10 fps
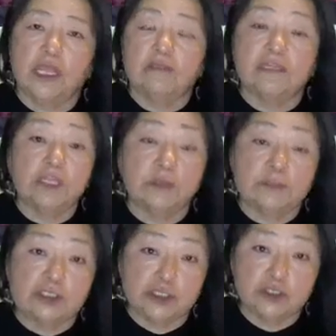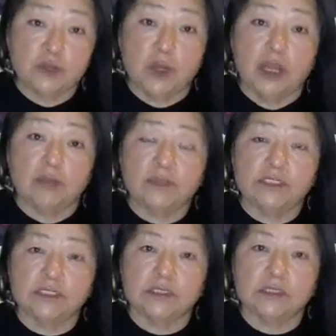and the temperature dropped,